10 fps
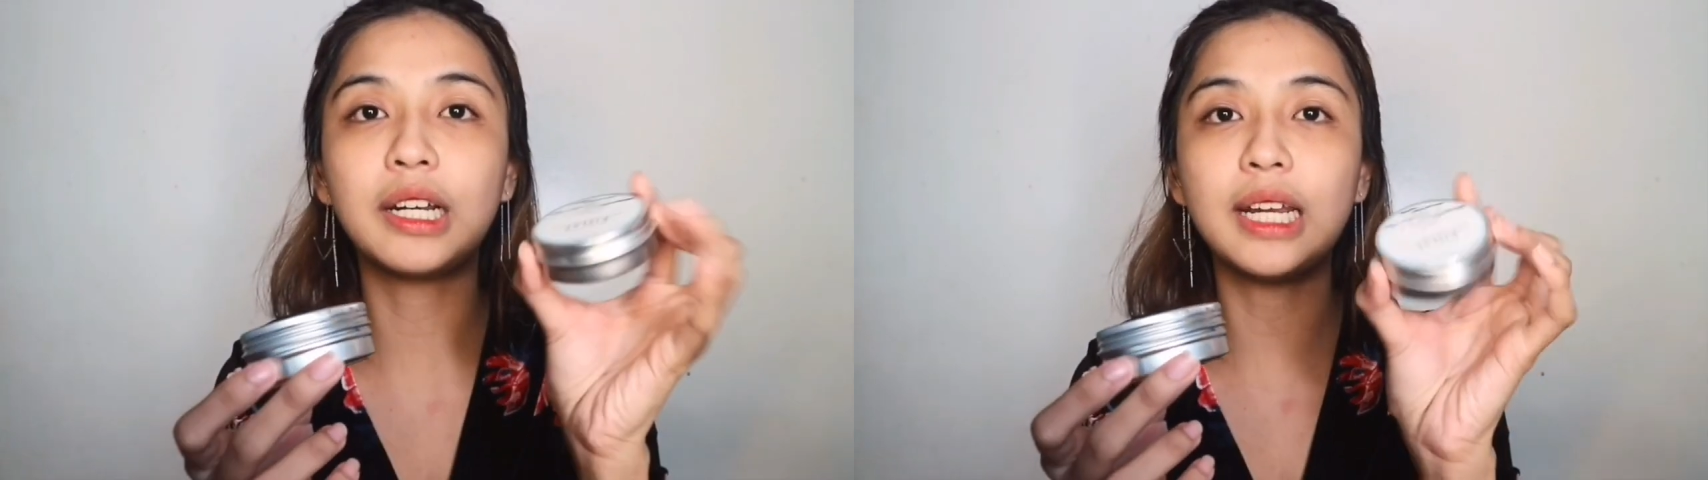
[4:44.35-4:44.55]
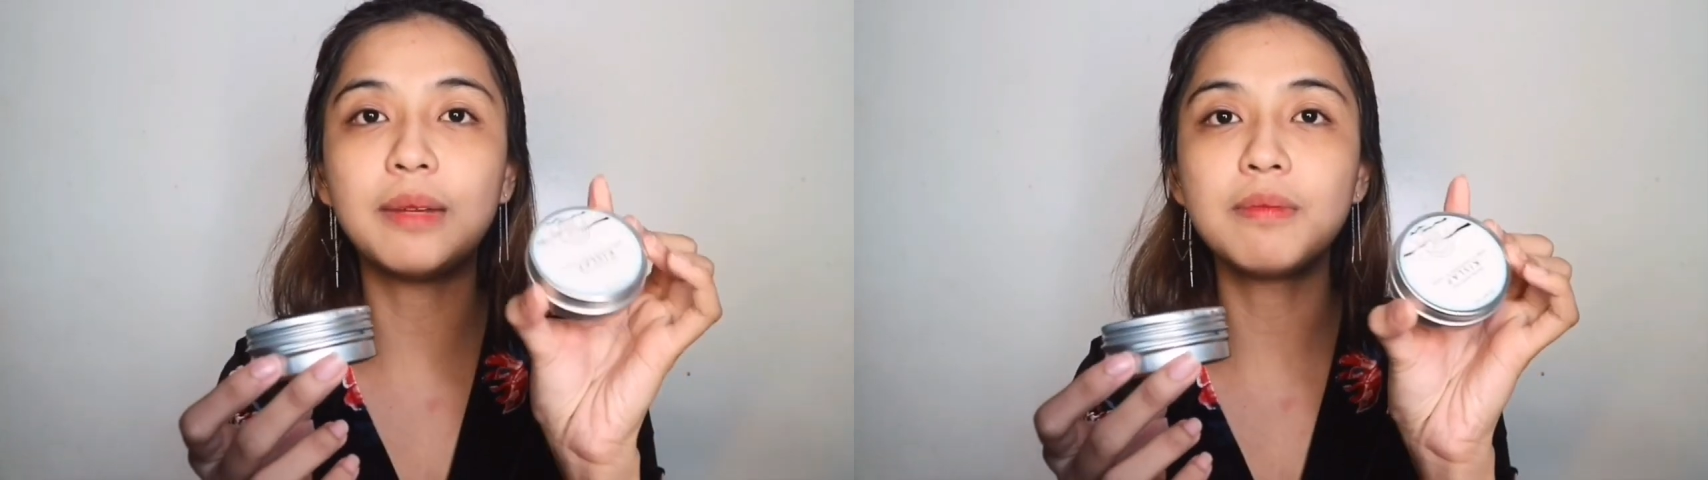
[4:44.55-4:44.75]

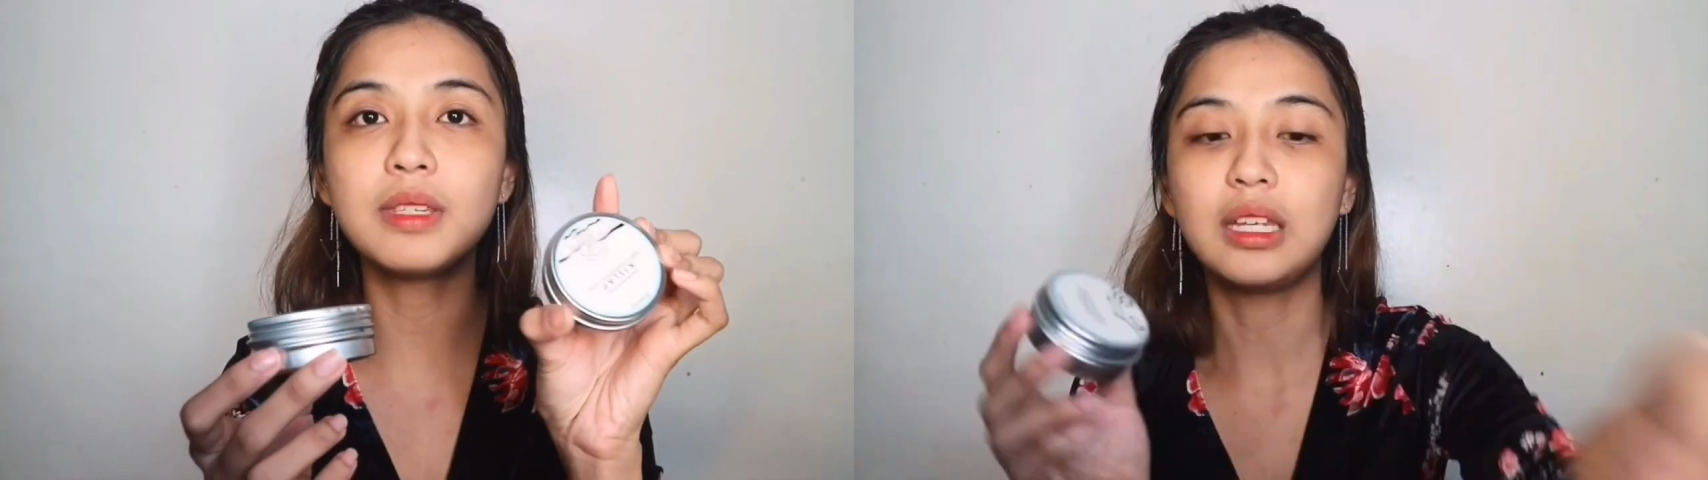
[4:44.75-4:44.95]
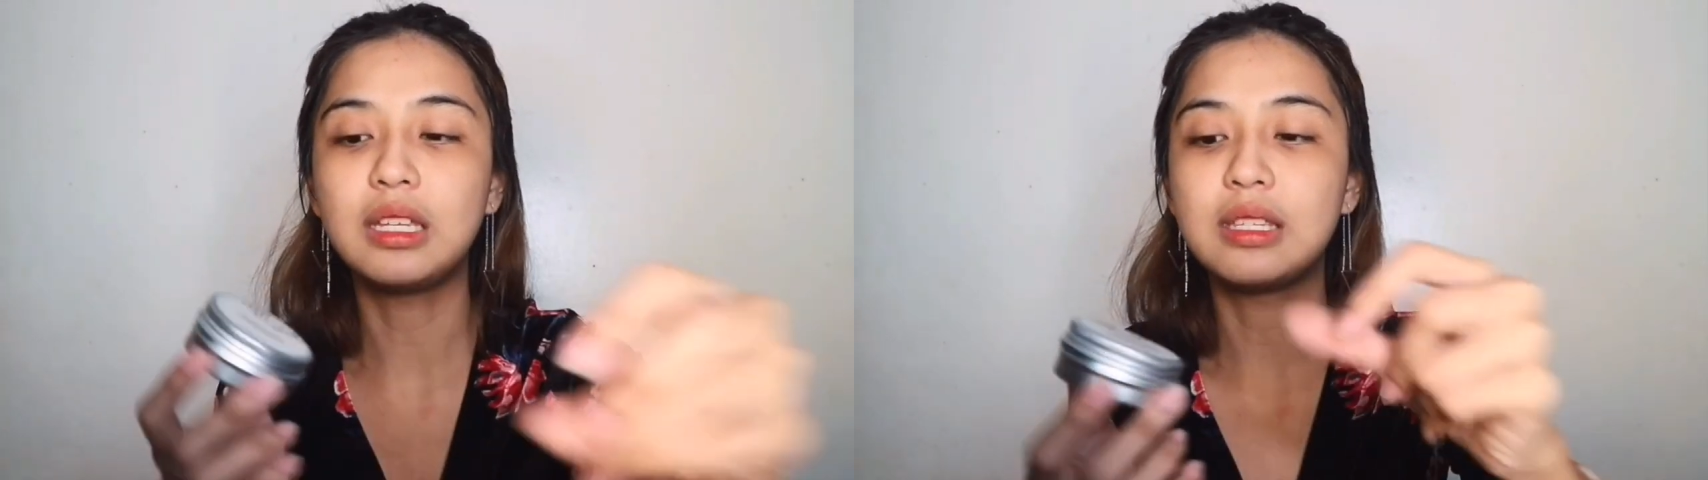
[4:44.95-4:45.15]

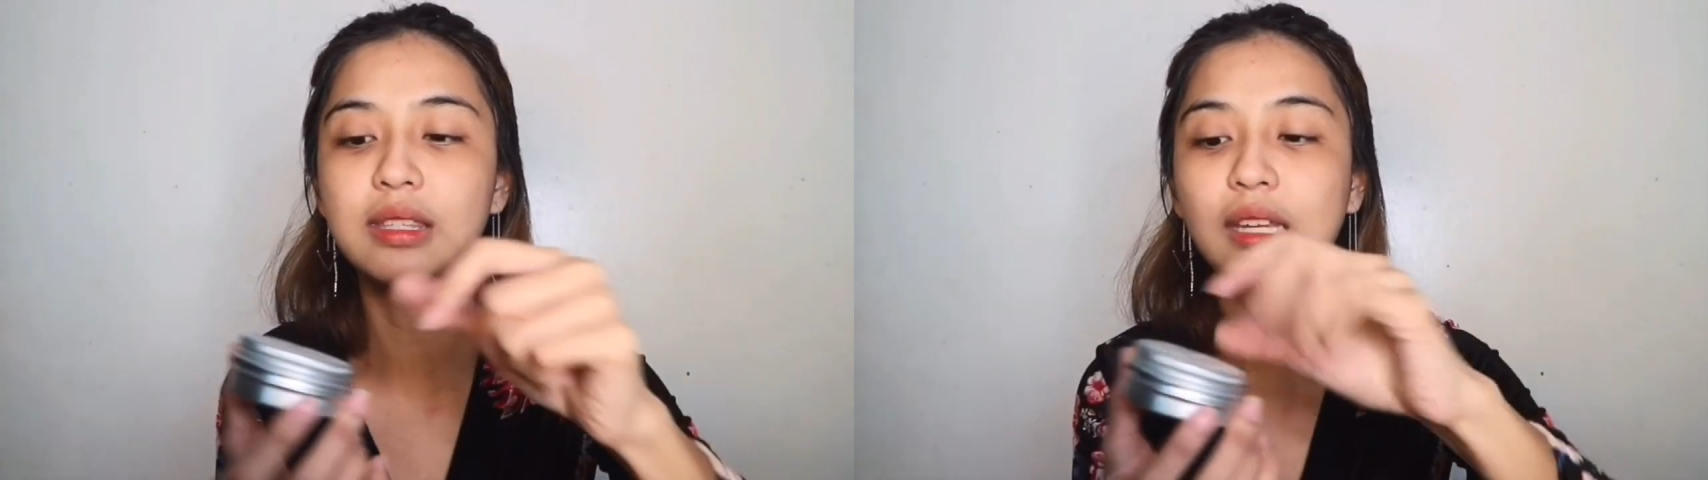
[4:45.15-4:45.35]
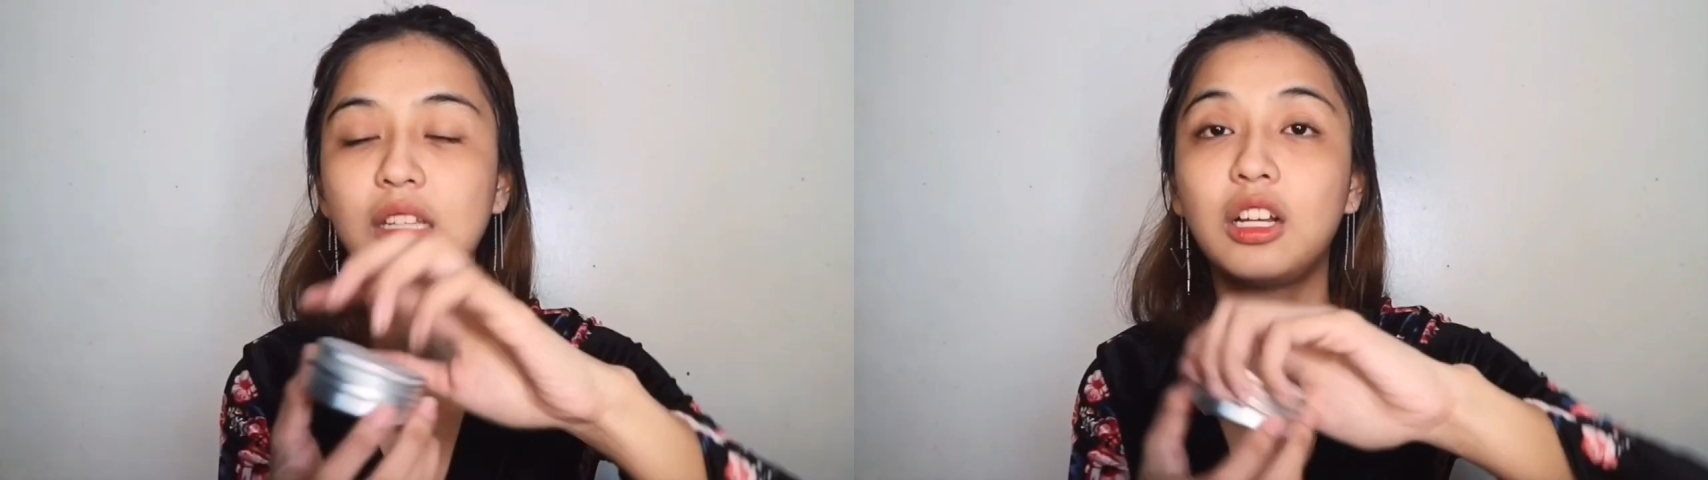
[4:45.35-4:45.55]
creams is
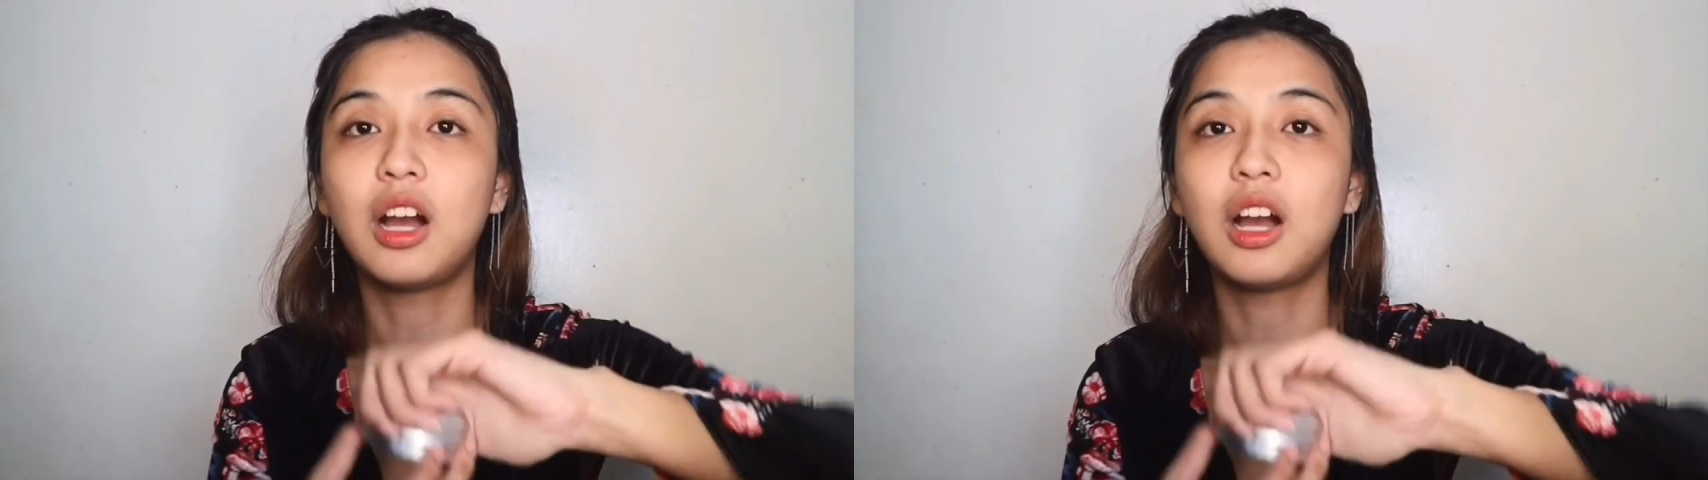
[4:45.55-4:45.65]
tin